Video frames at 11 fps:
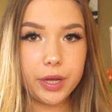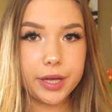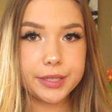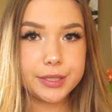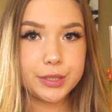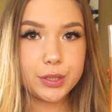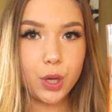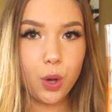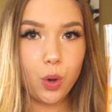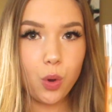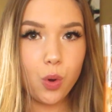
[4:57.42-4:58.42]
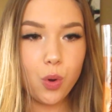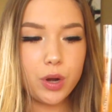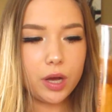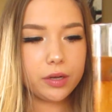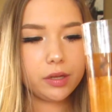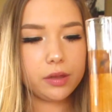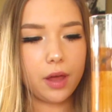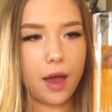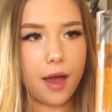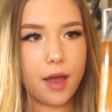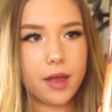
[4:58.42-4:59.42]
Okay, so not gonna
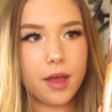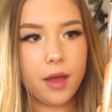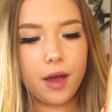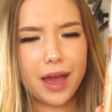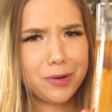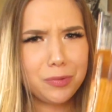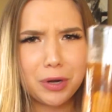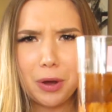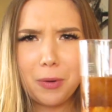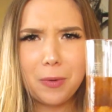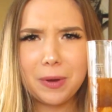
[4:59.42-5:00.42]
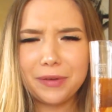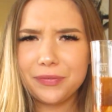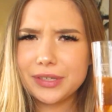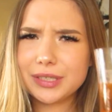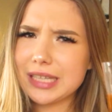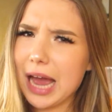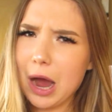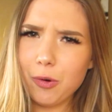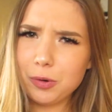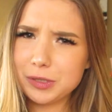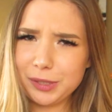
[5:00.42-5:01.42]
lie, I don't don't know if this is
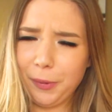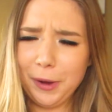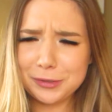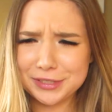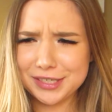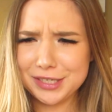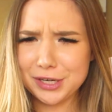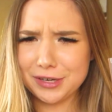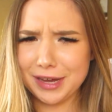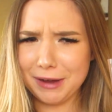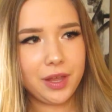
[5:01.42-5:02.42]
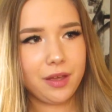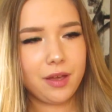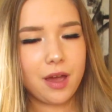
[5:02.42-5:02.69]
how it was supposed to turn out.